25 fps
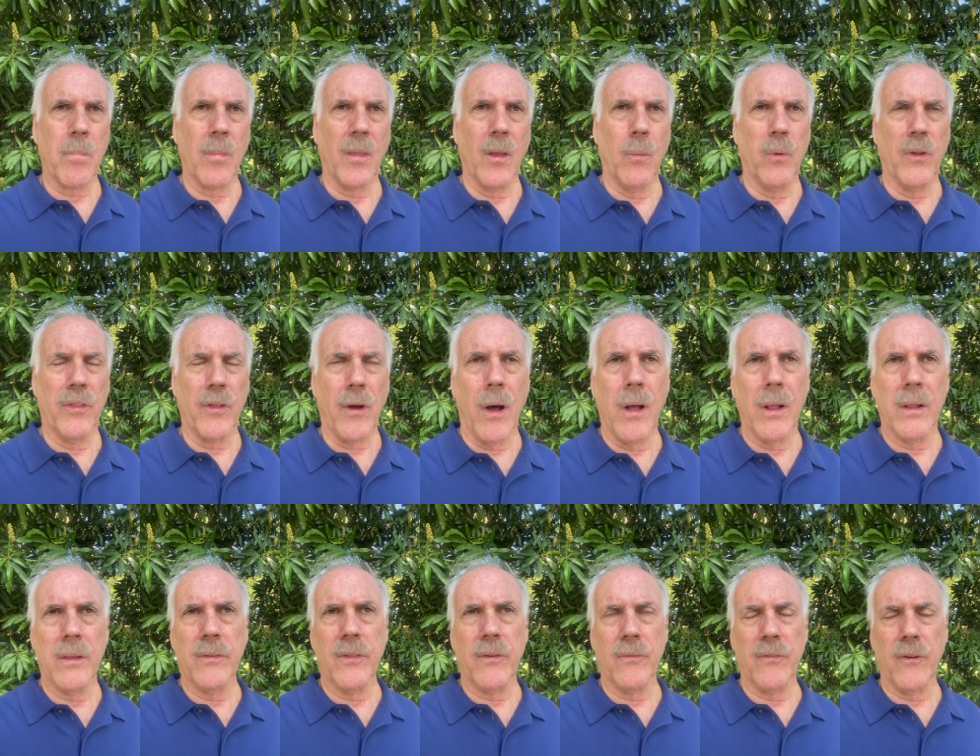With
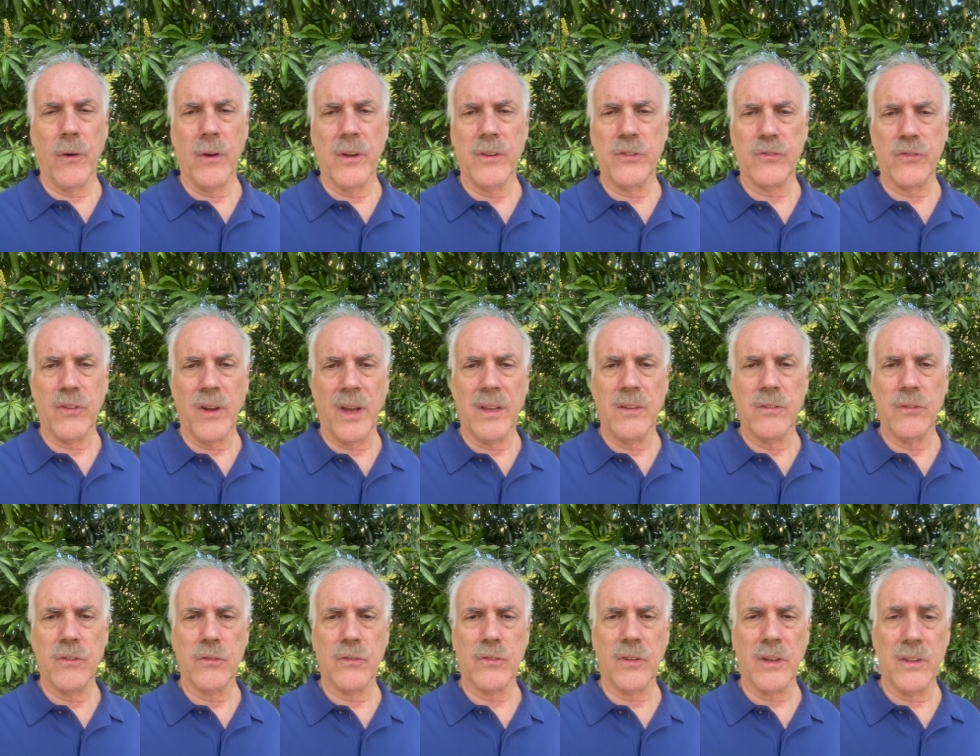all of the various
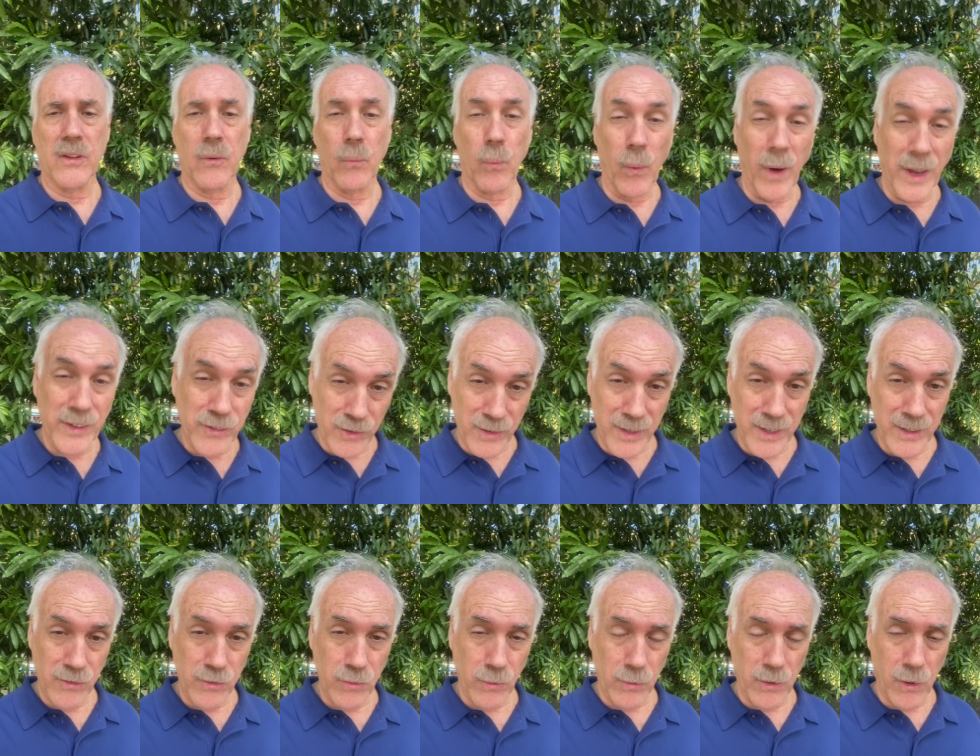changes in the
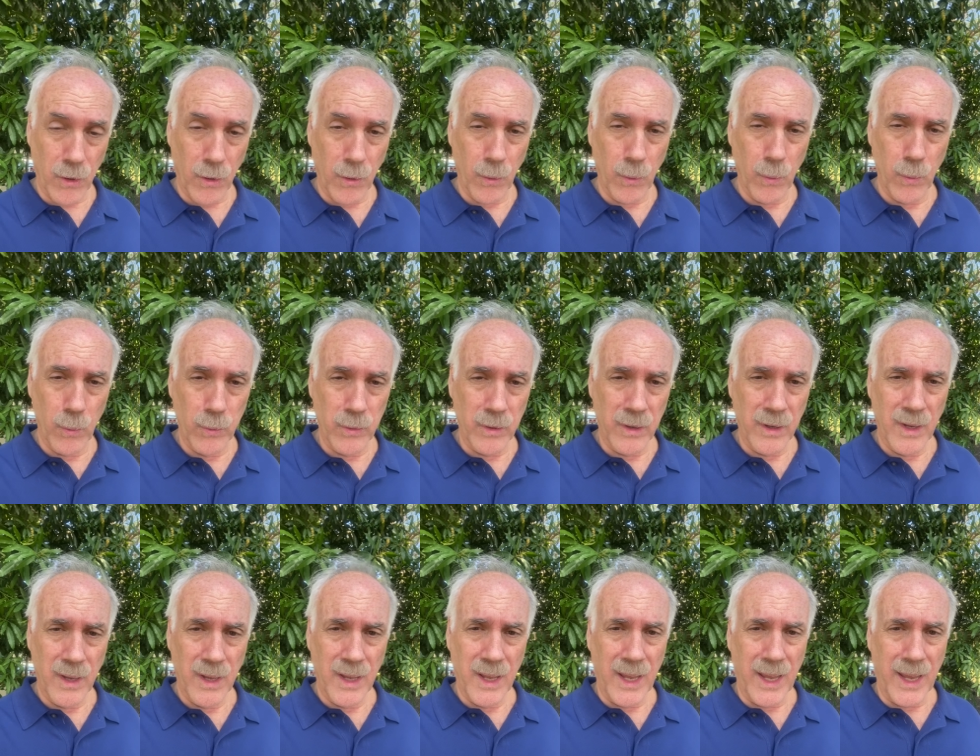residential code,
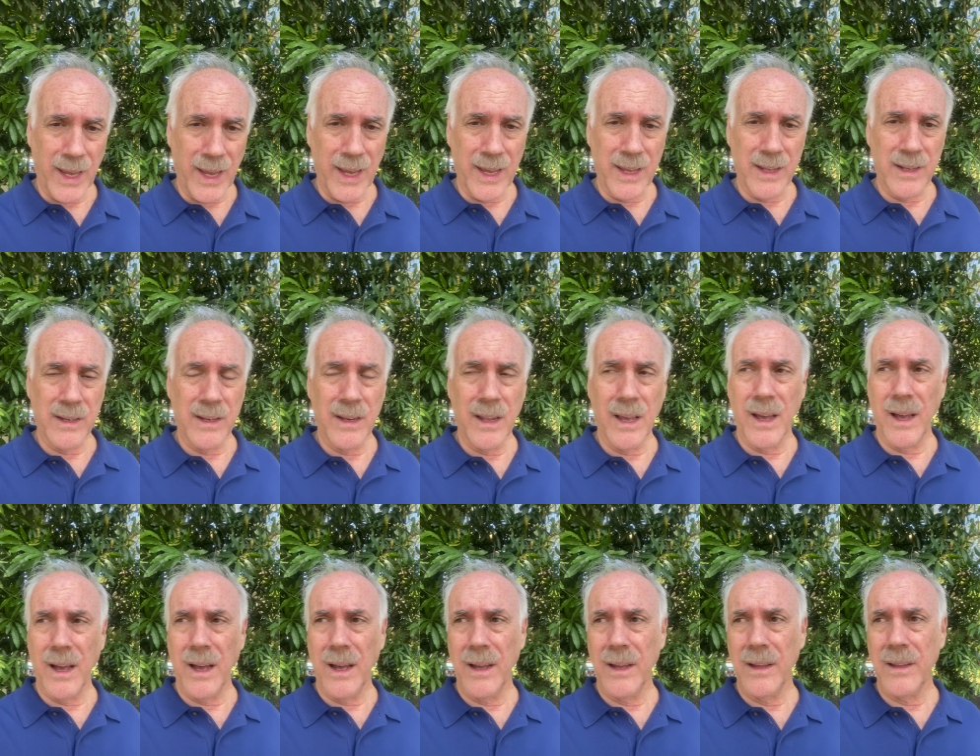in
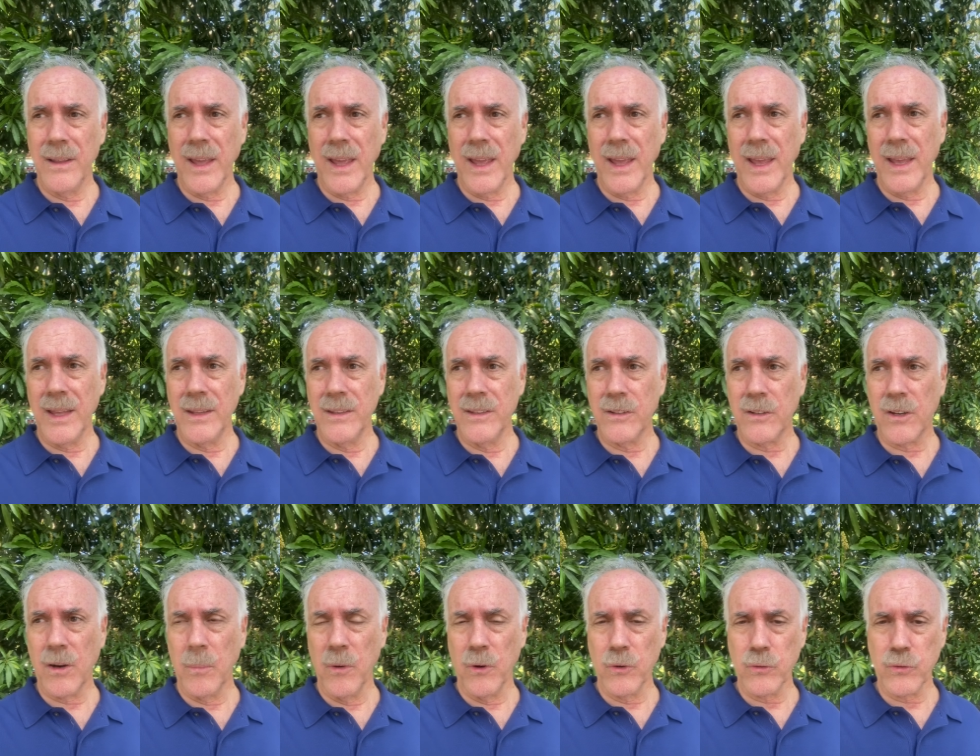the
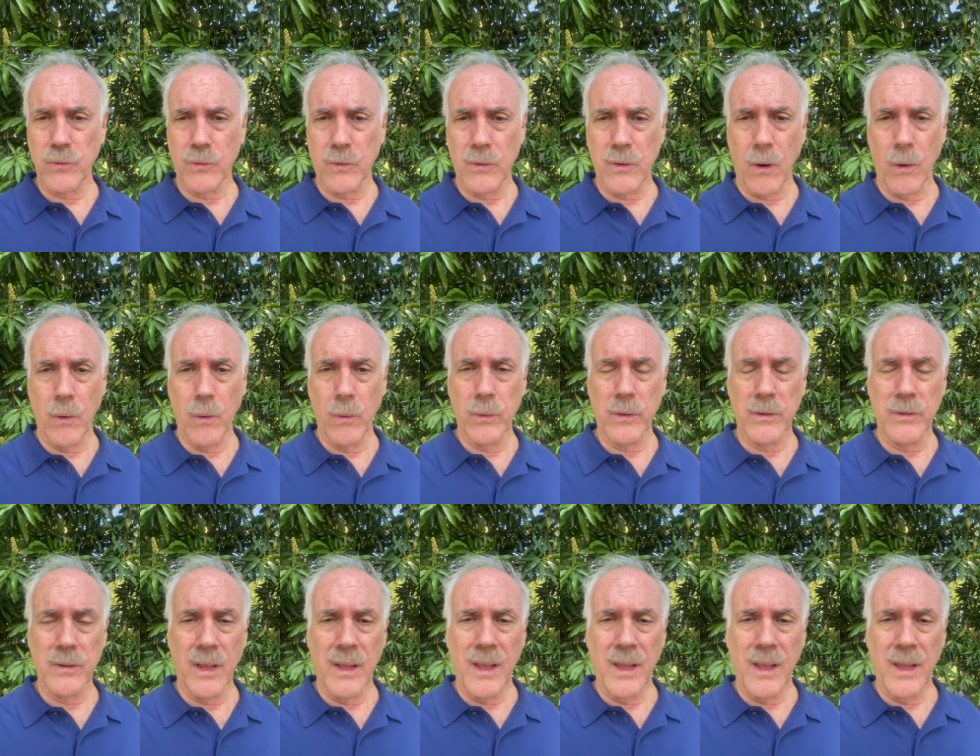commercial code,